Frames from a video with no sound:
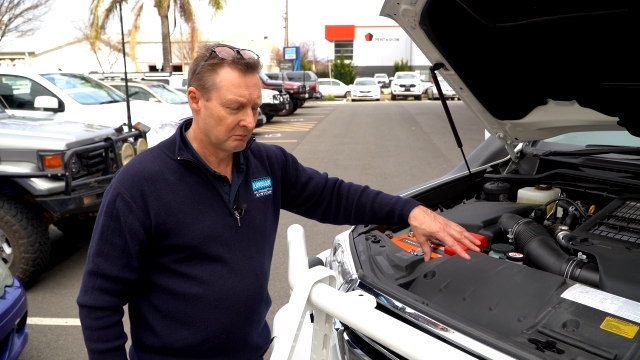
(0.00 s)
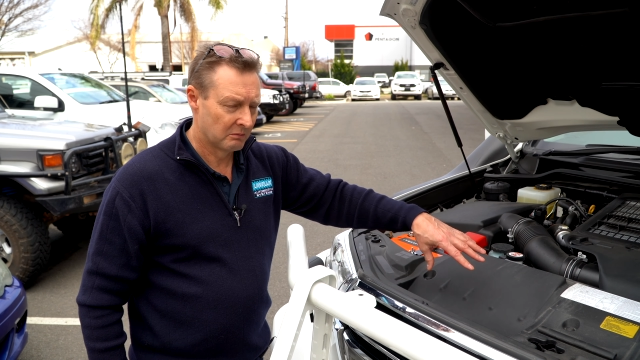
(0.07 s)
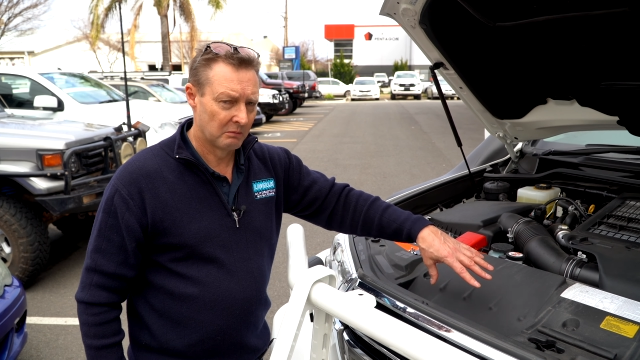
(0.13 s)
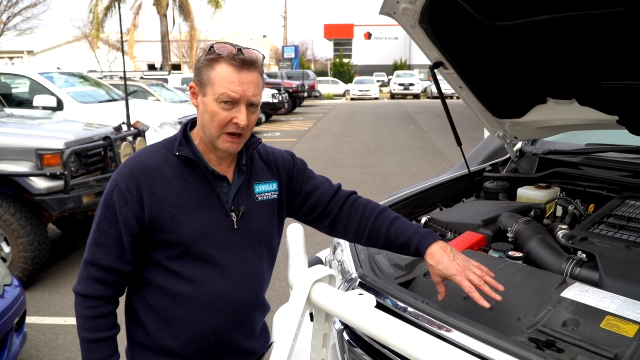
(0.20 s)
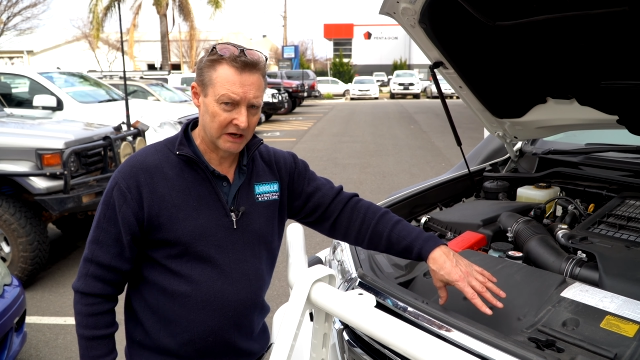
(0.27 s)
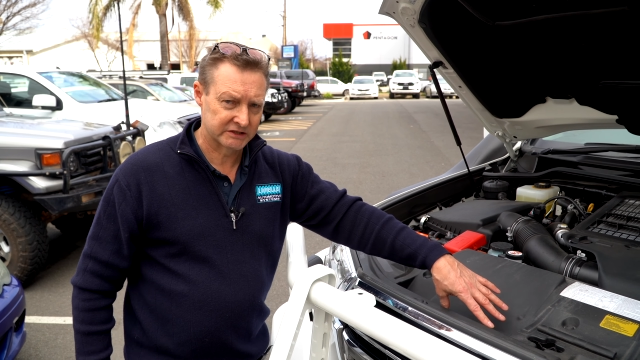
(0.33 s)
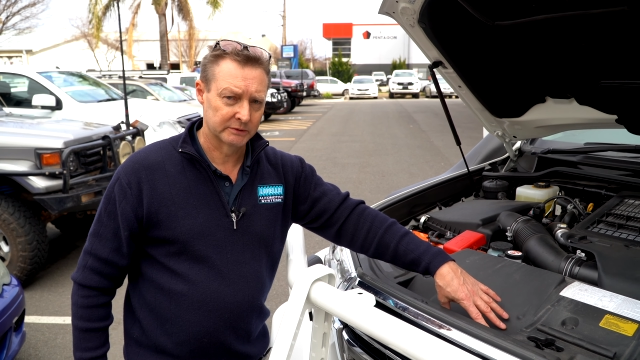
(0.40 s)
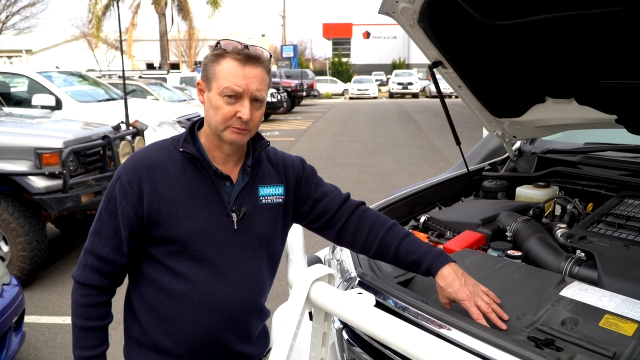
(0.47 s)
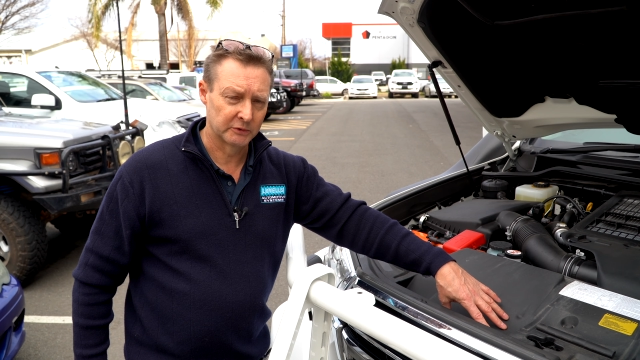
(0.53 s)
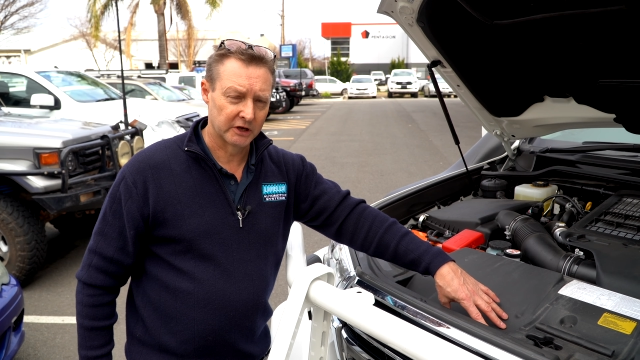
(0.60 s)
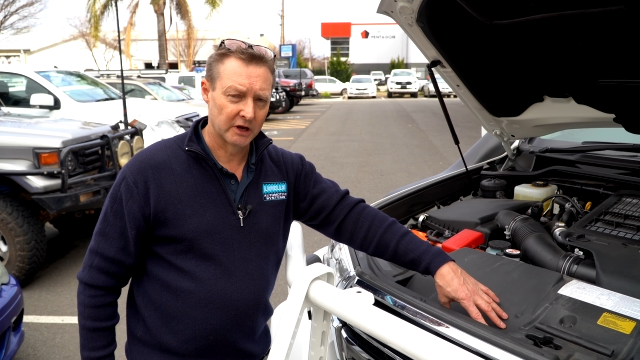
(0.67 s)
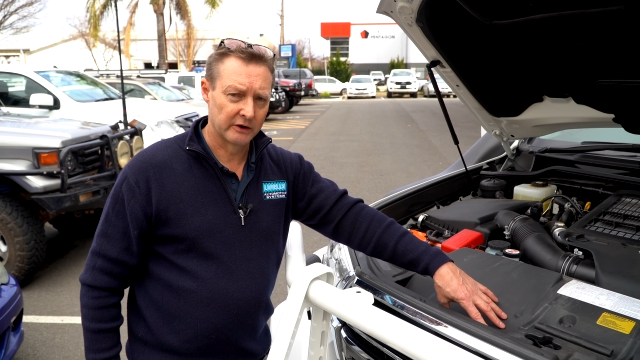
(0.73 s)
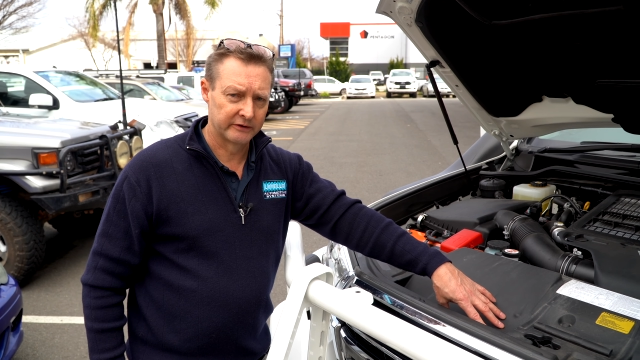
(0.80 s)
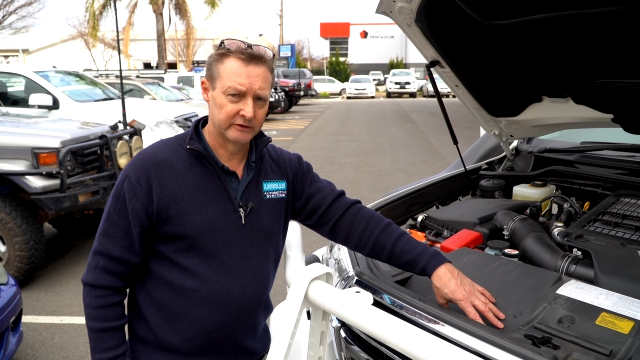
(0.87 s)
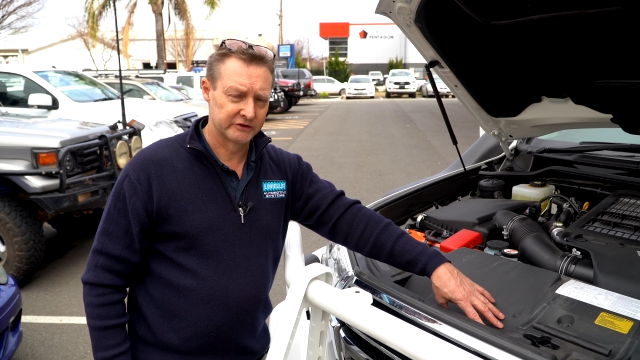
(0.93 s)
maximum you
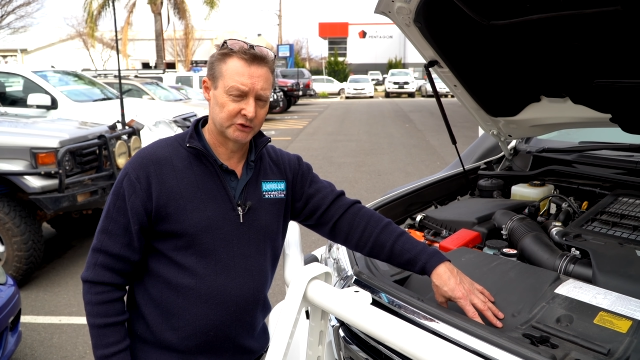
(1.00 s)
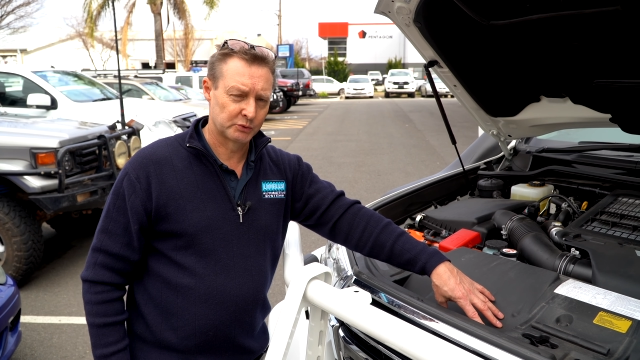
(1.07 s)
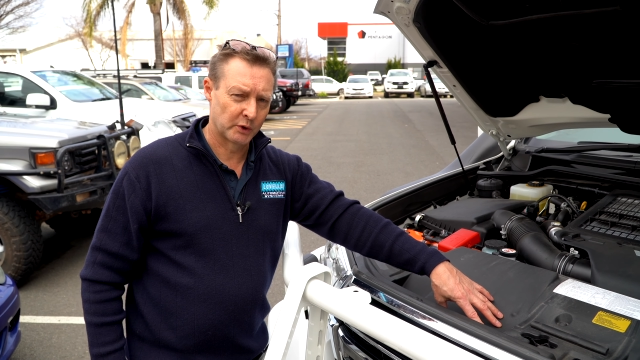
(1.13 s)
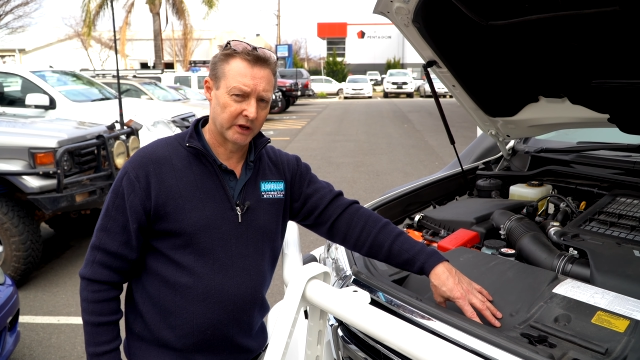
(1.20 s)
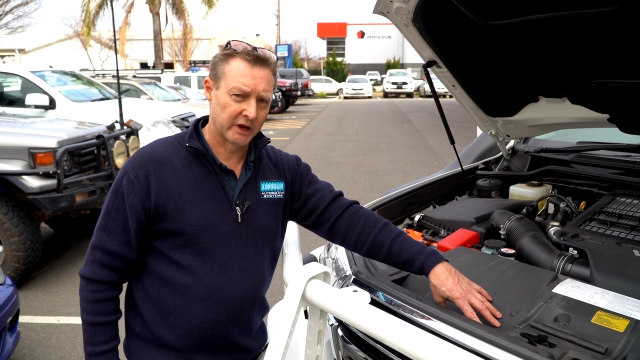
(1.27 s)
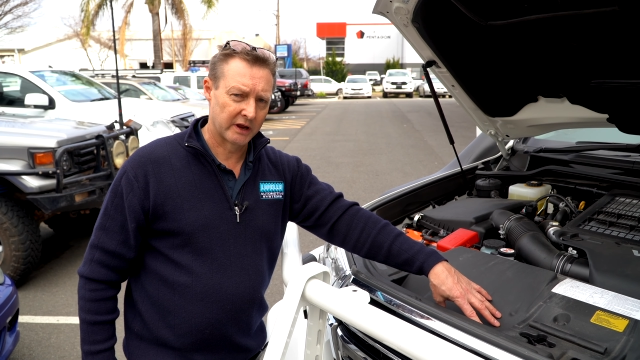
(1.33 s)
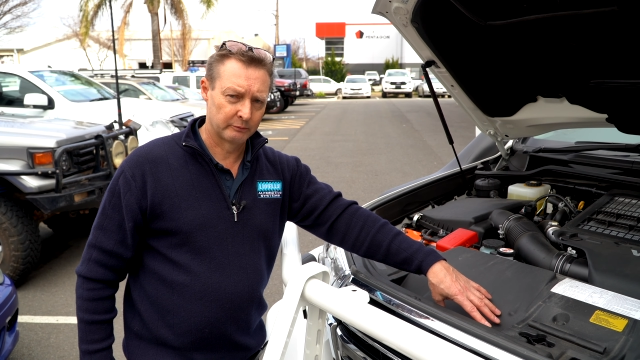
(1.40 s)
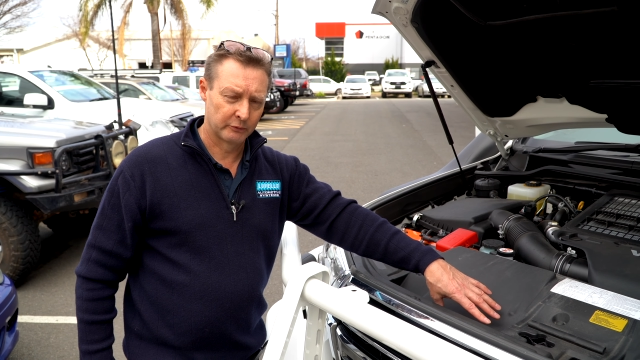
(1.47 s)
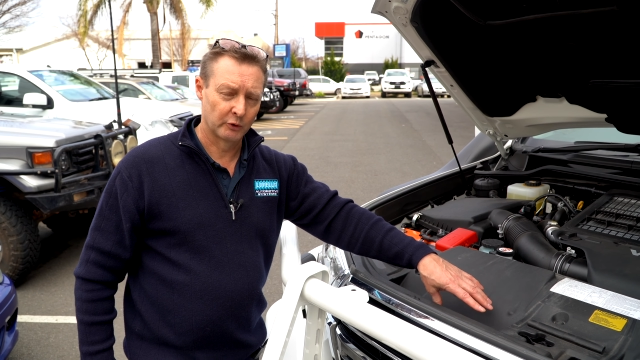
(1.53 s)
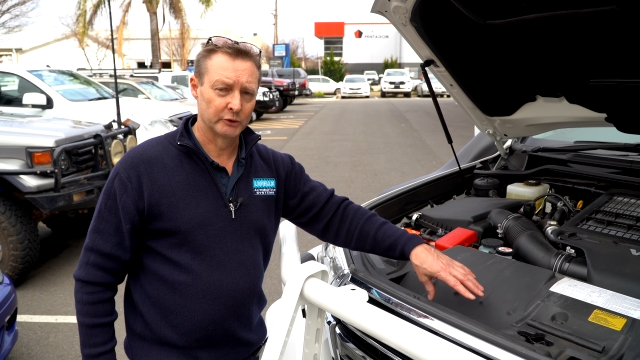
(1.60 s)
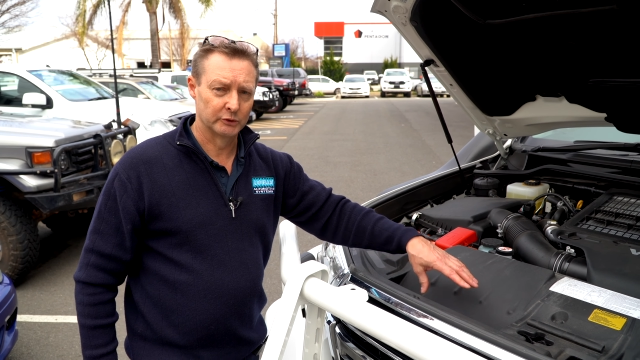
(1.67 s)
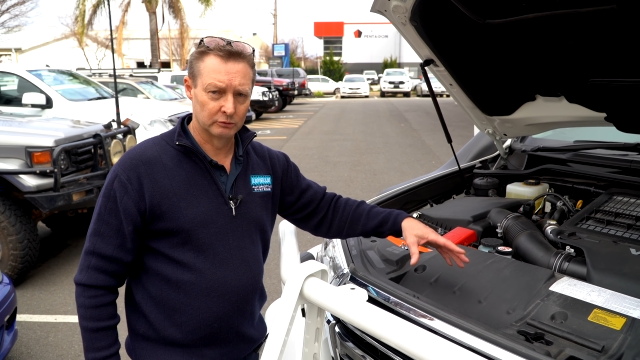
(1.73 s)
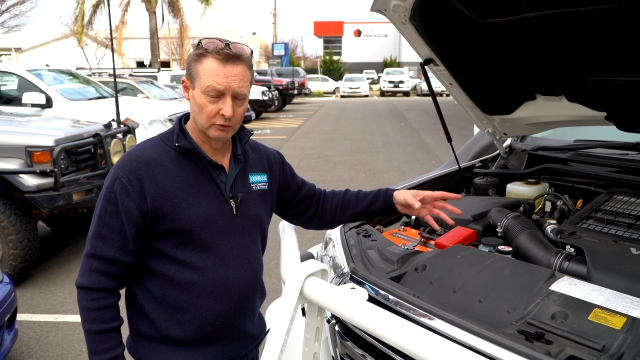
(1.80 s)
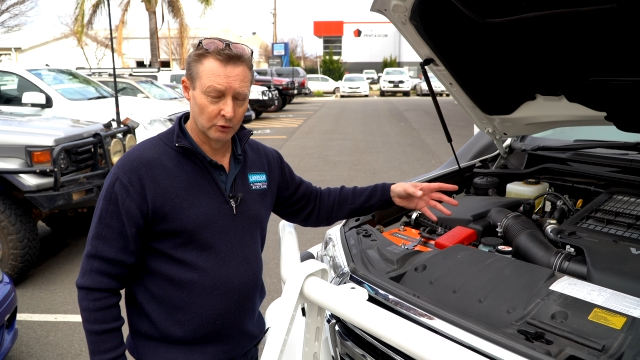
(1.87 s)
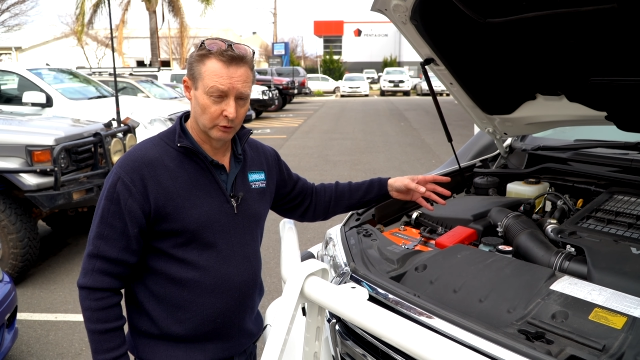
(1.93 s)
go here is a 20 amp or
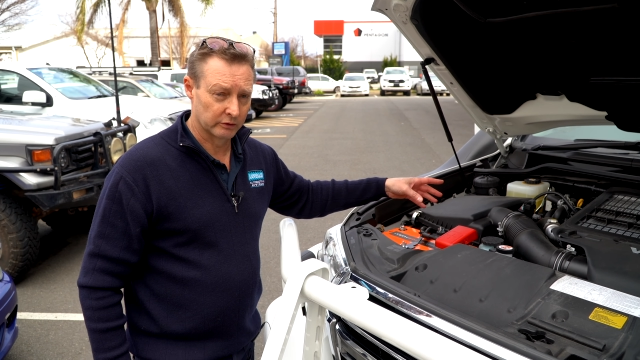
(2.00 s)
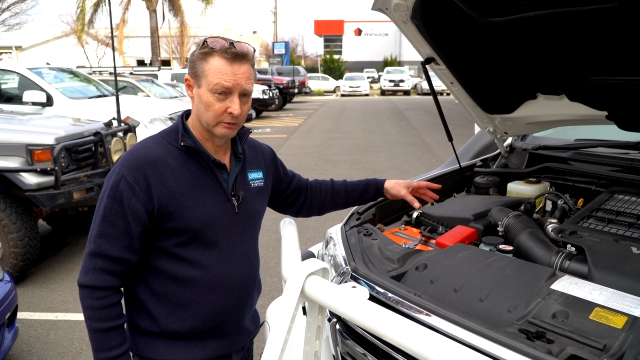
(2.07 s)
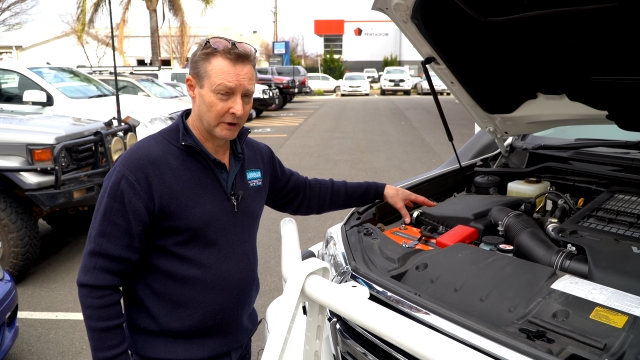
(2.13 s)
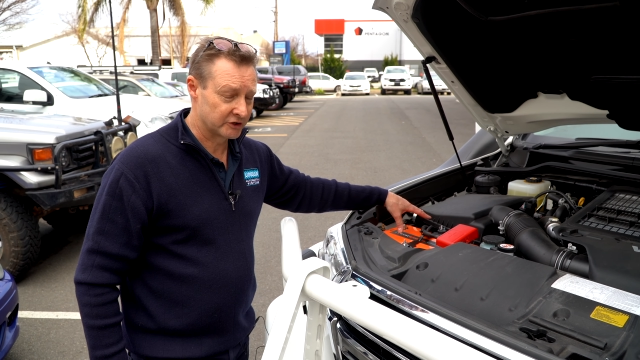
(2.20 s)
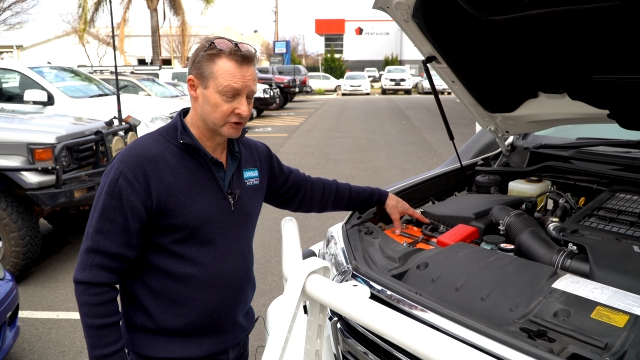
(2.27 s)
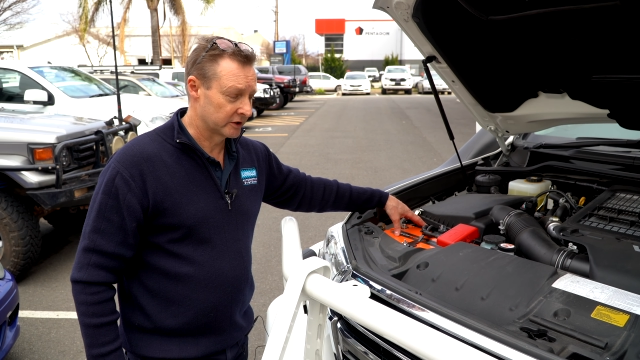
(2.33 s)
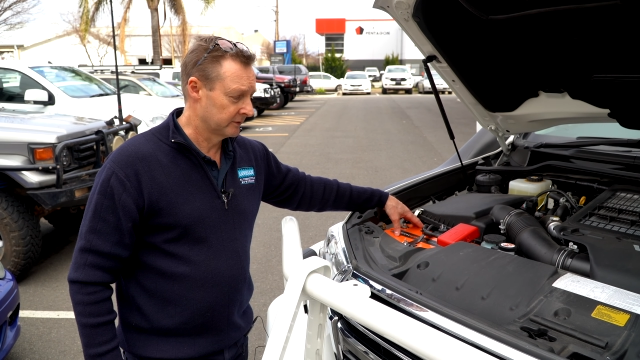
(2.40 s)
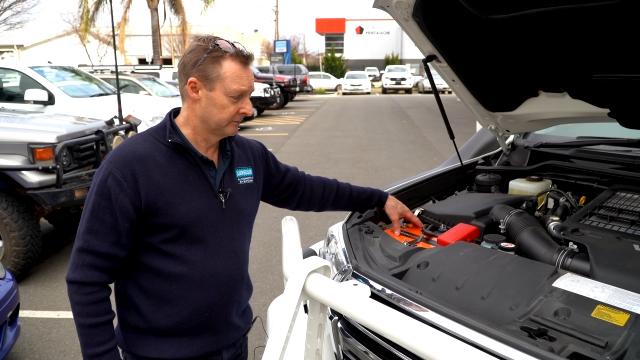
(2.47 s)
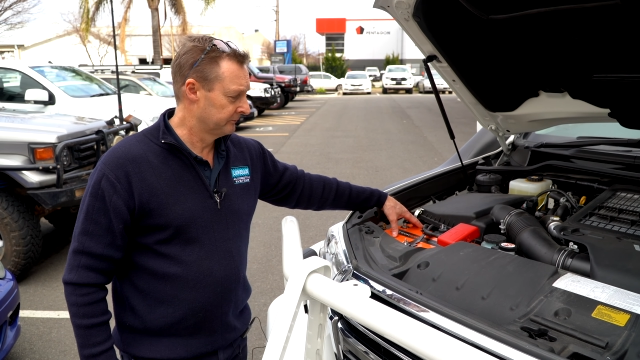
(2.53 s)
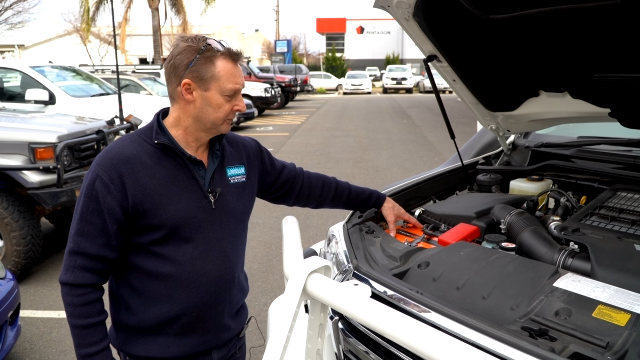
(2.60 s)
you'll cook the battery.